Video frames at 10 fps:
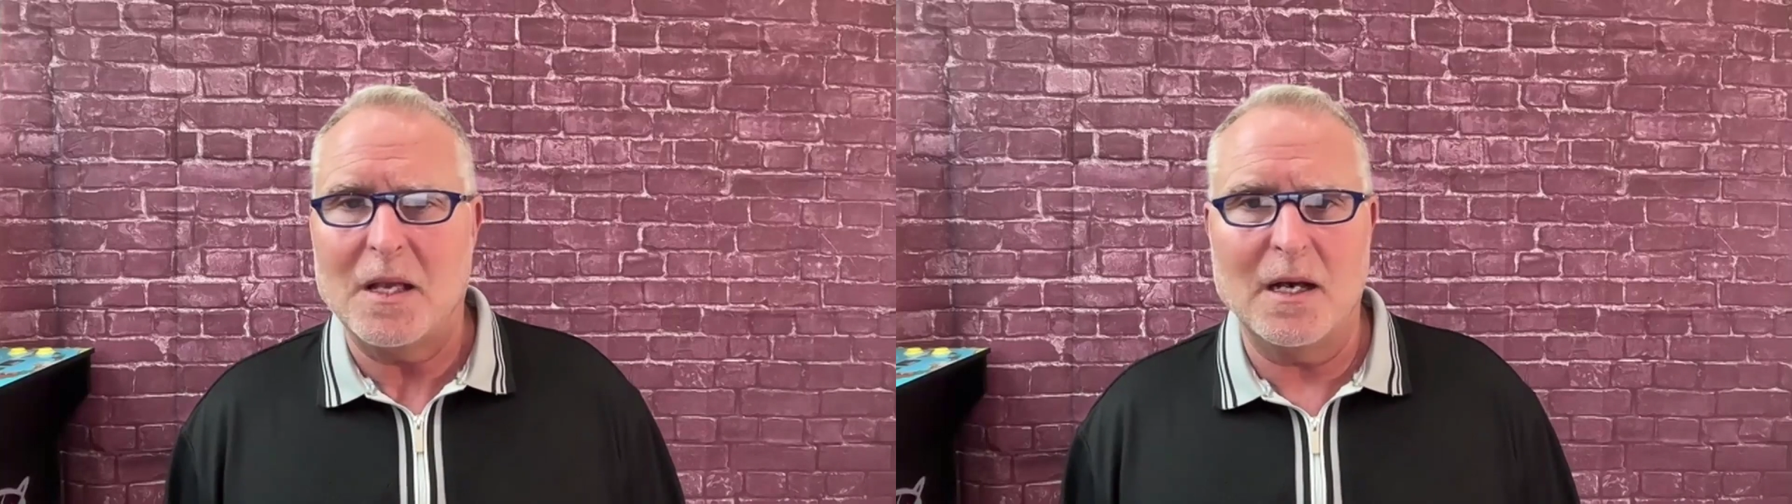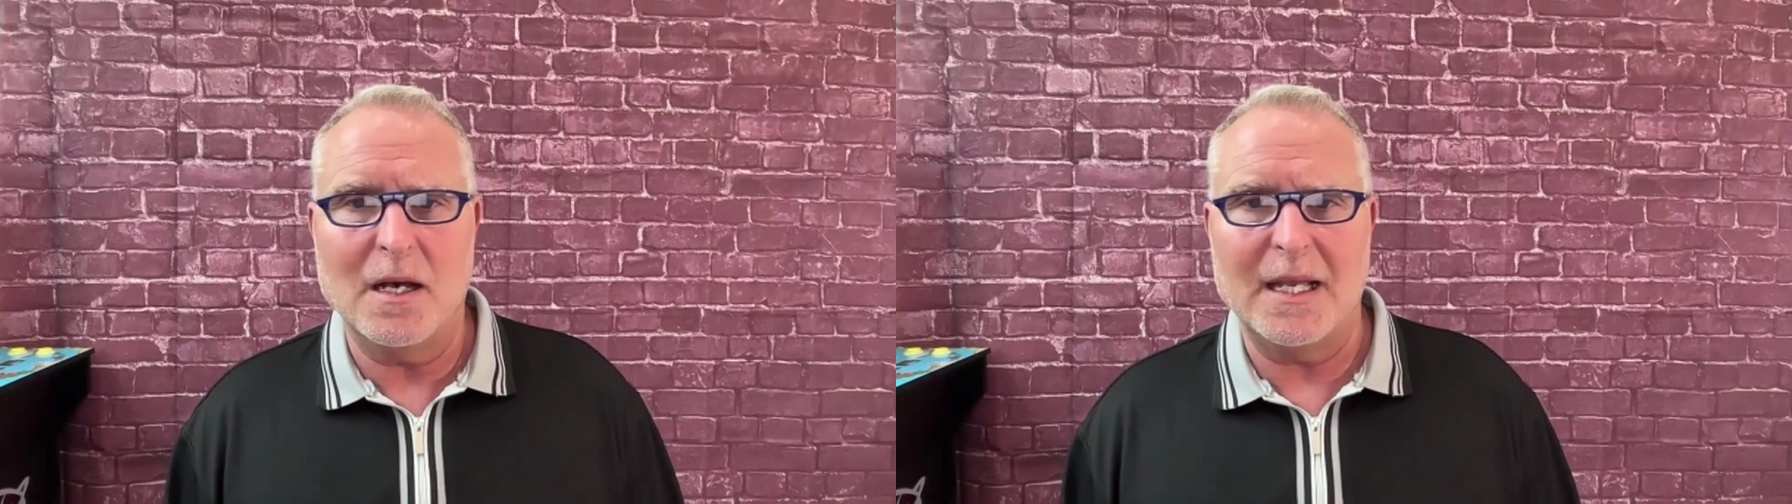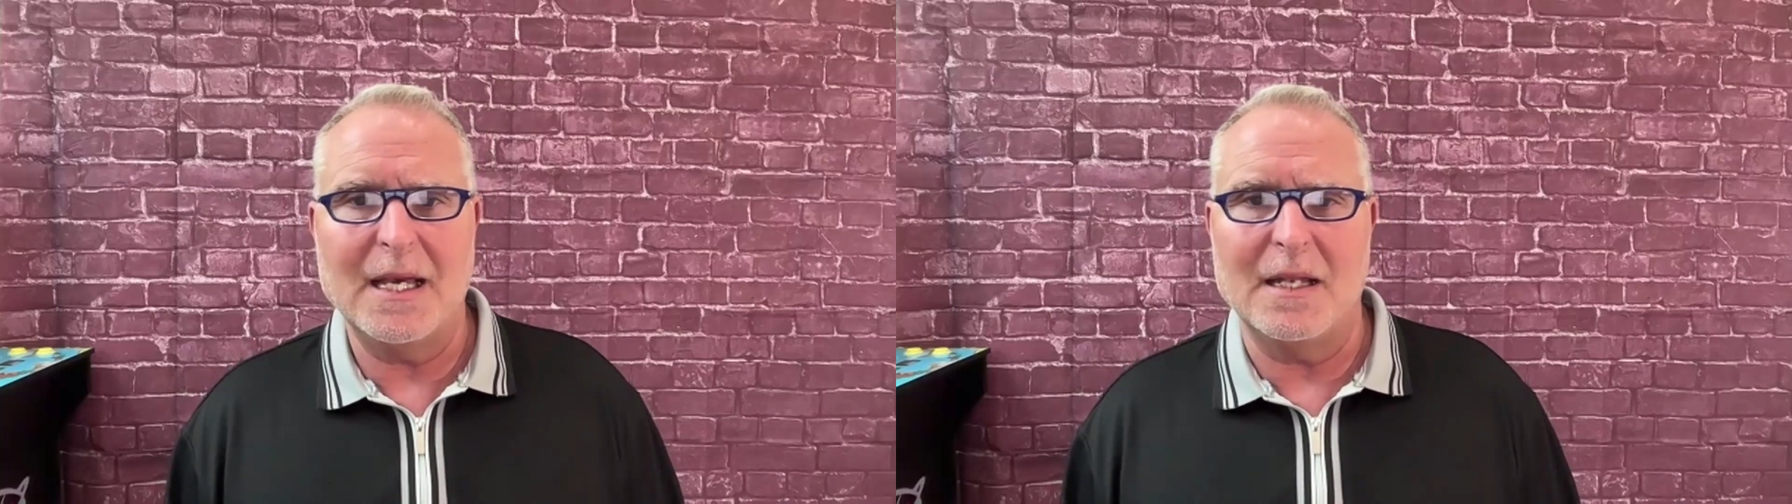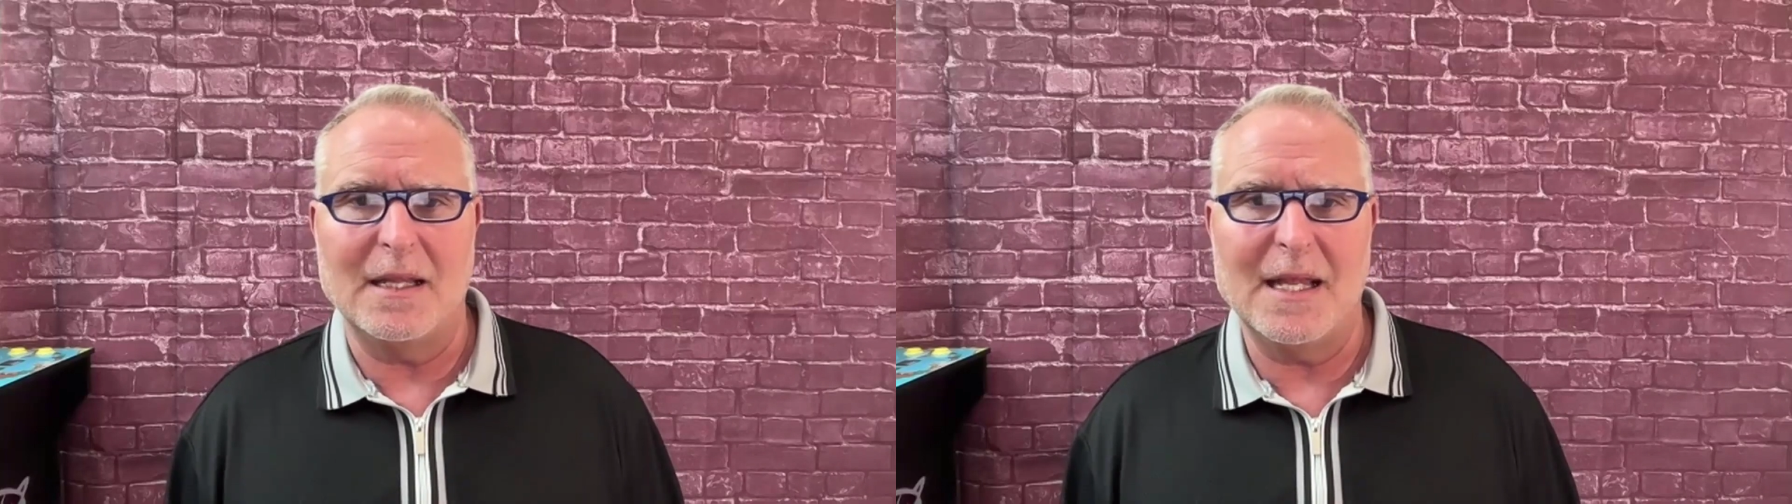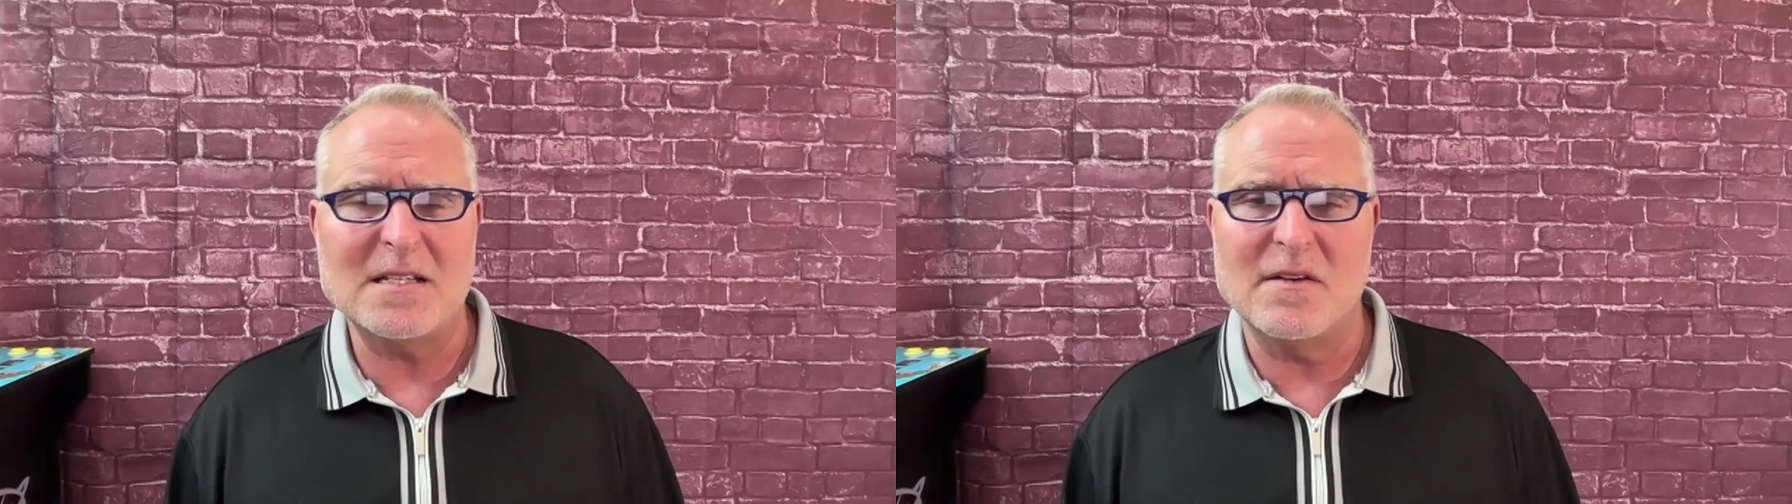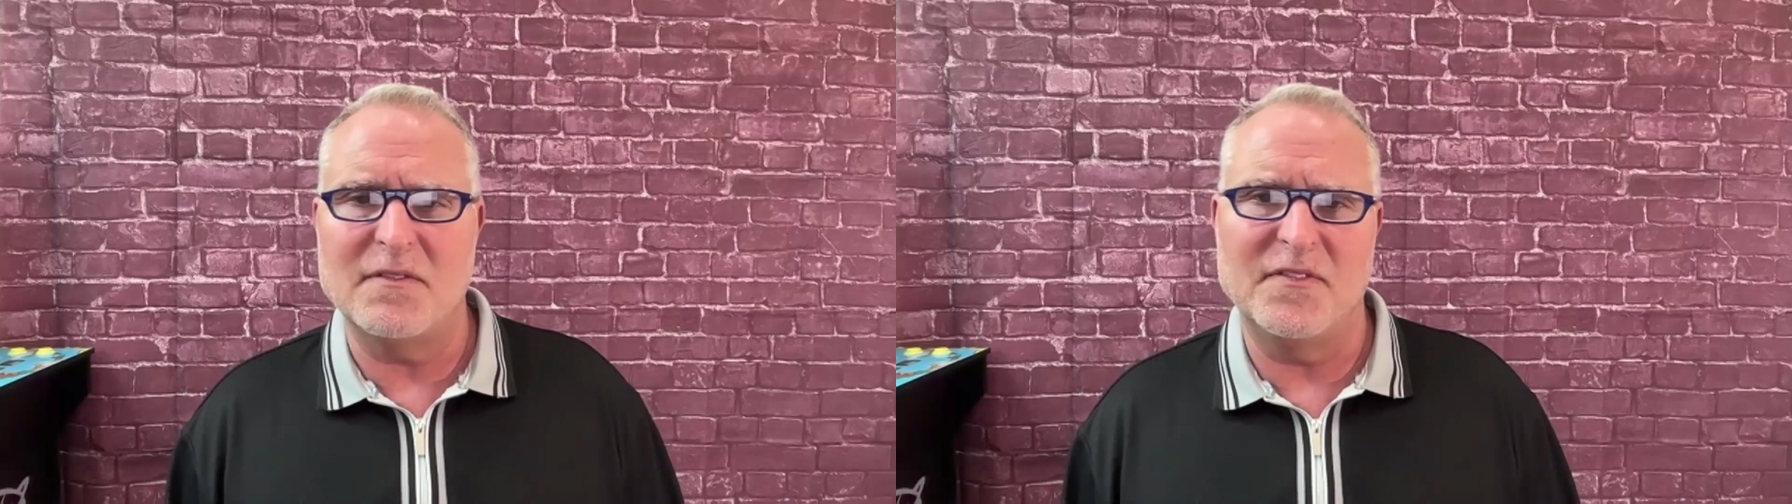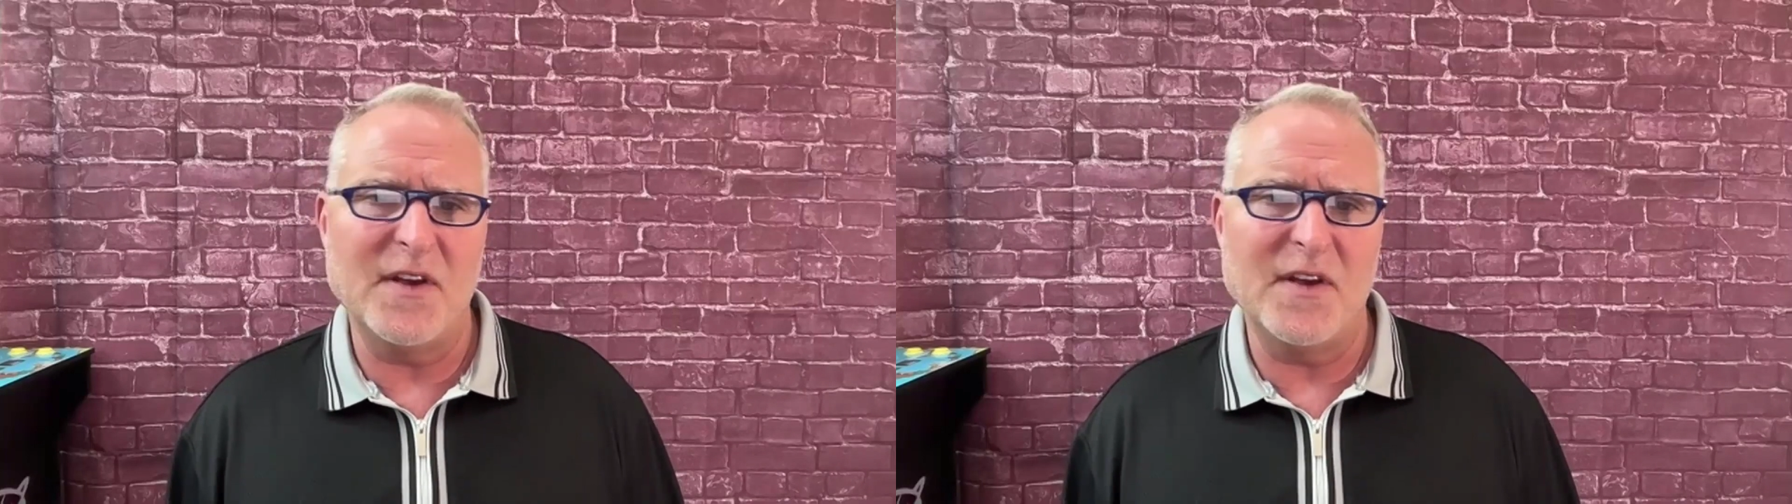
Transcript: Again, that's a